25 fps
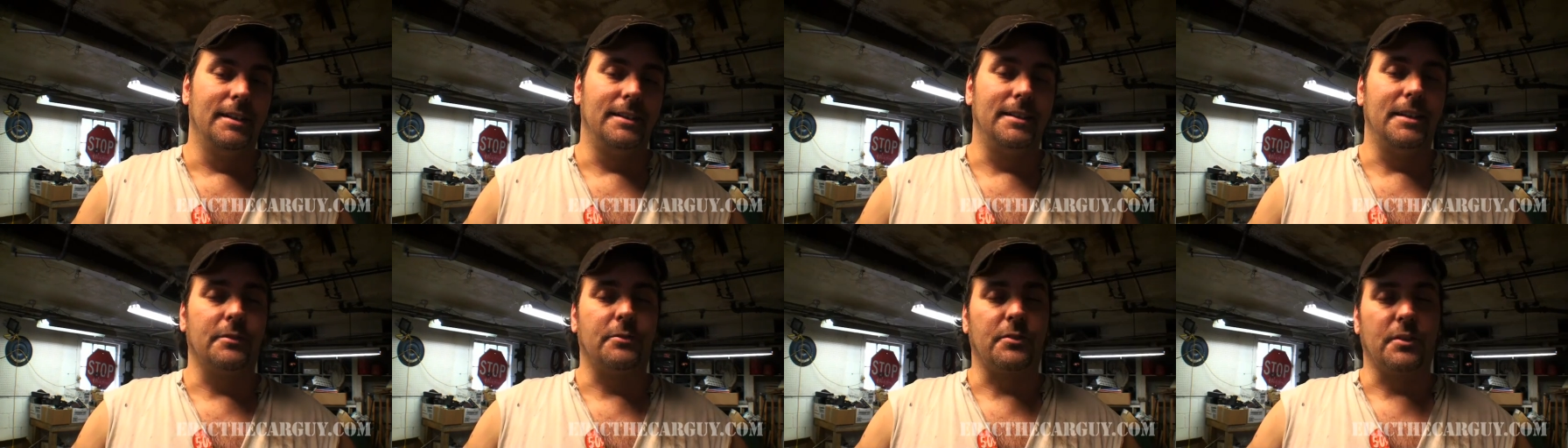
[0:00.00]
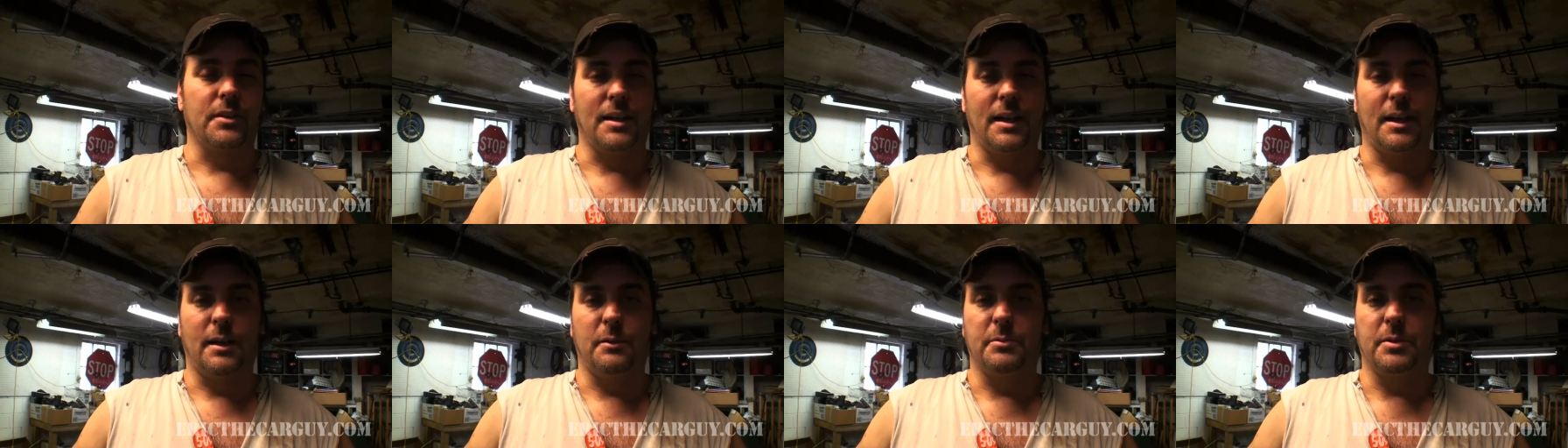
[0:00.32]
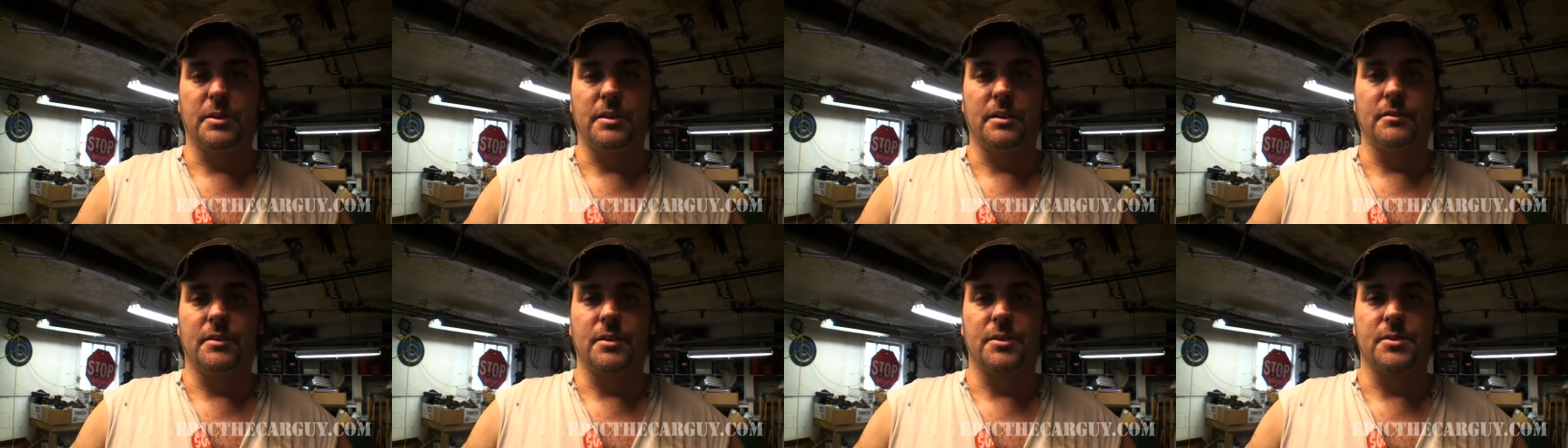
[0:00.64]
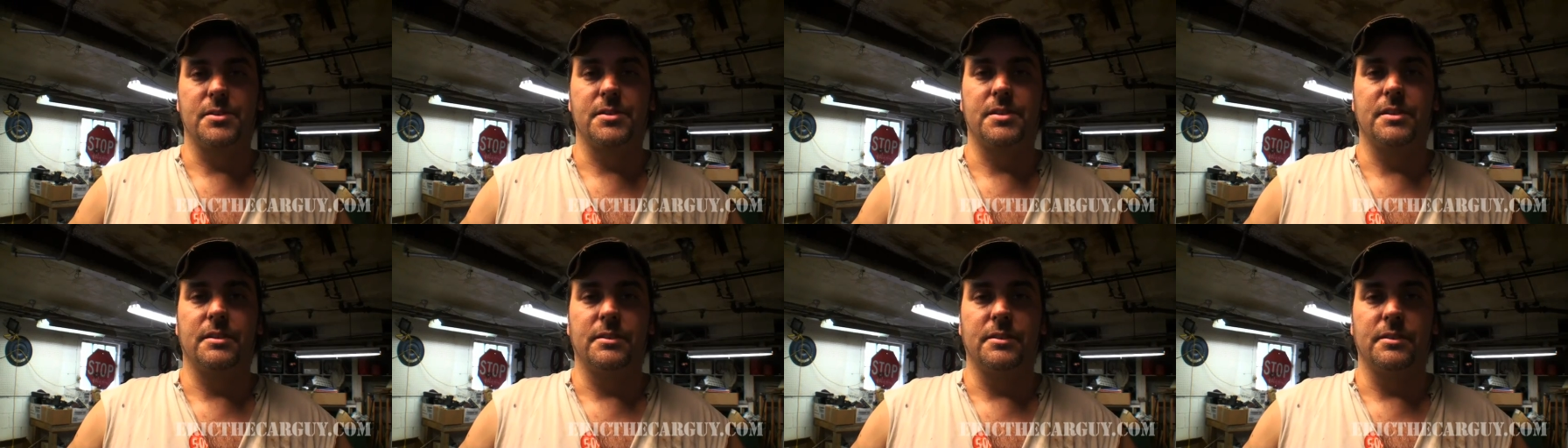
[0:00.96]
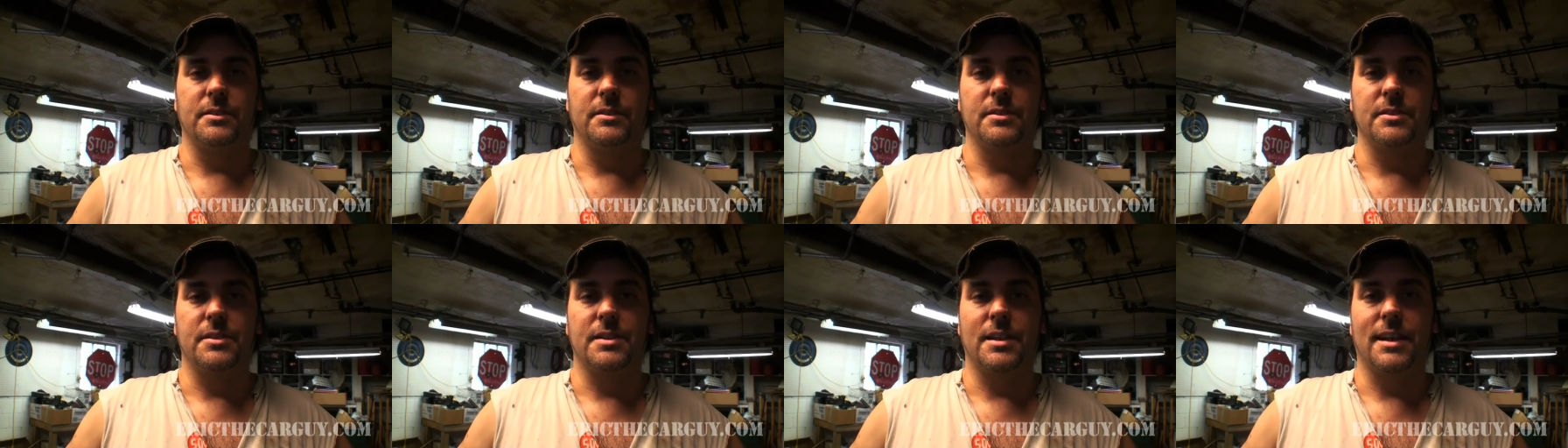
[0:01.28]
different output of those
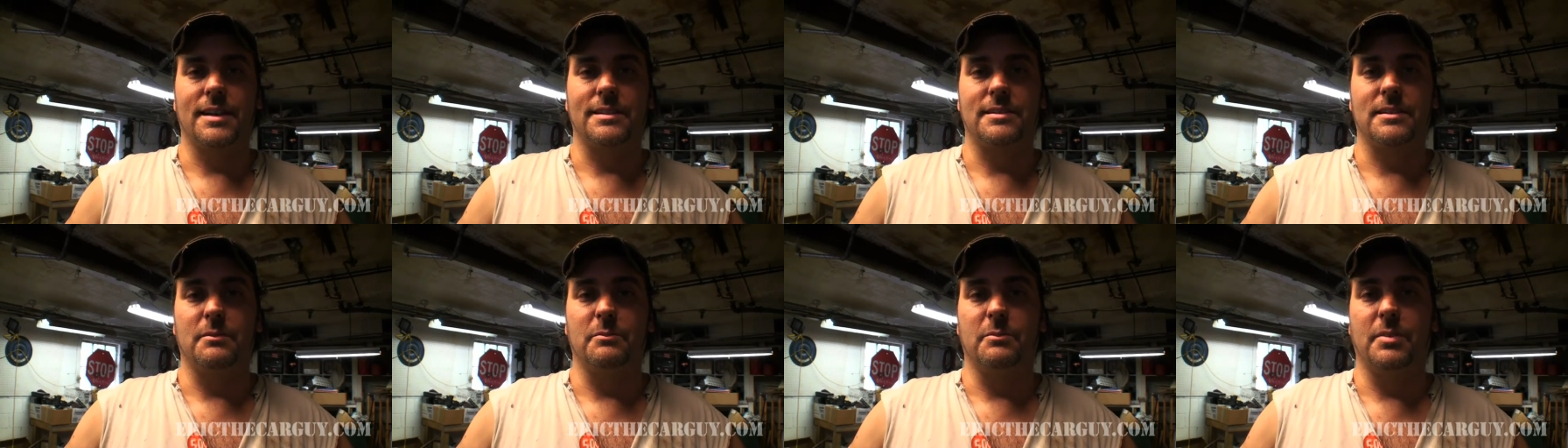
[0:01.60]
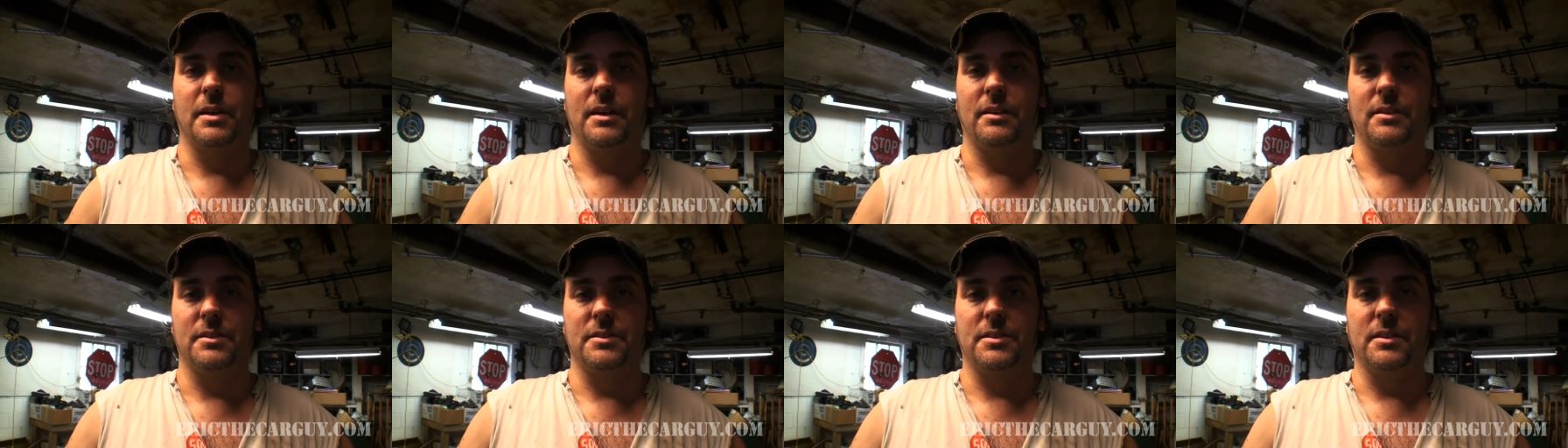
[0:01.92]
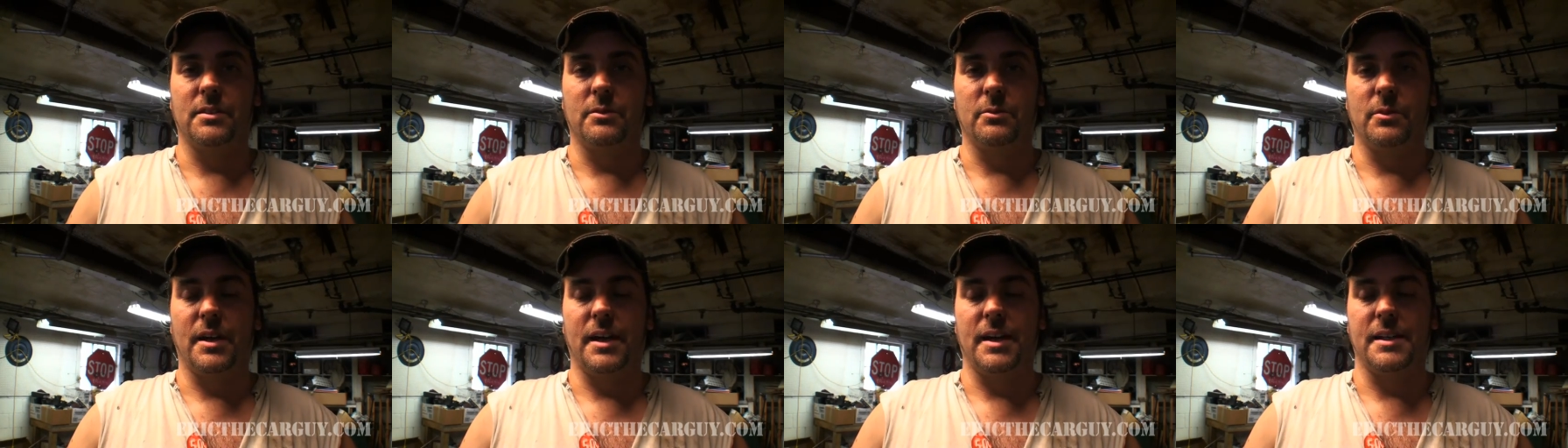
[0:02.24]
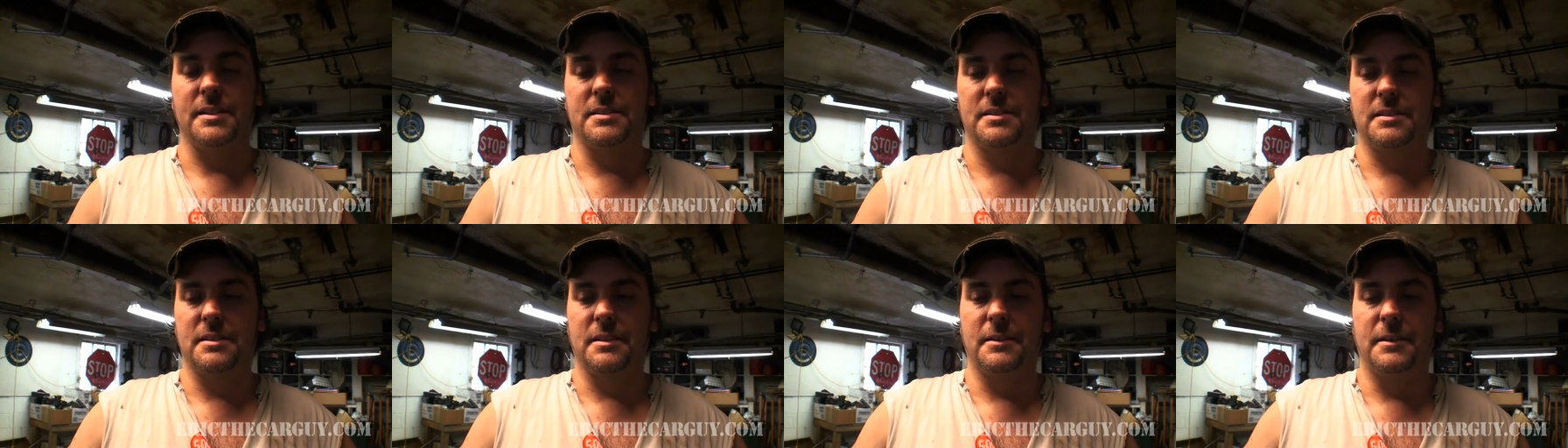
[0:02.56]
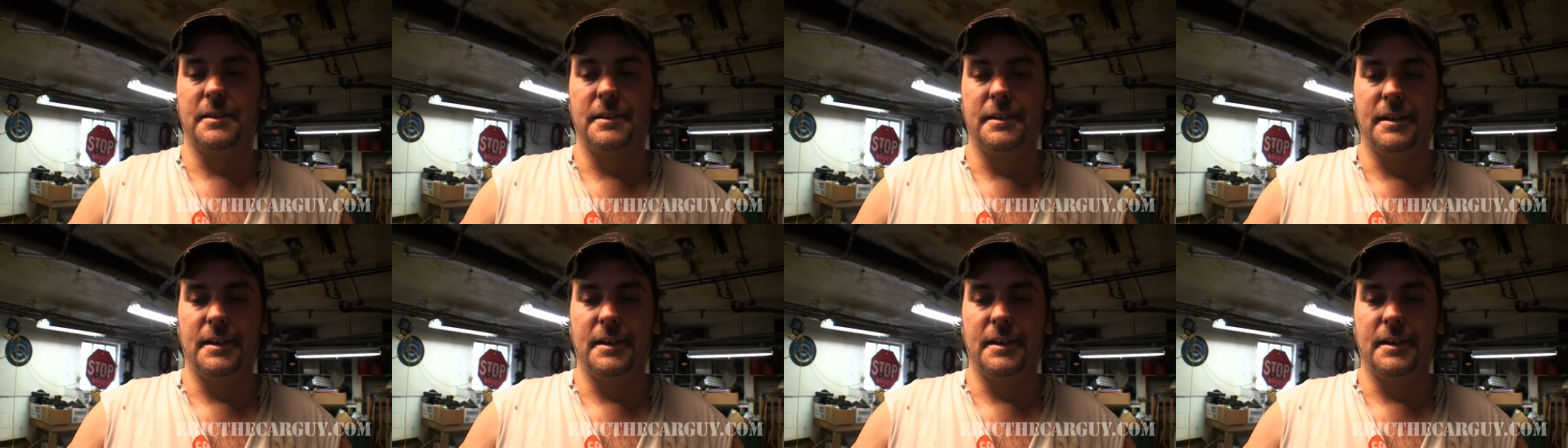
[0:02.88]
cylinders as compared to the rest.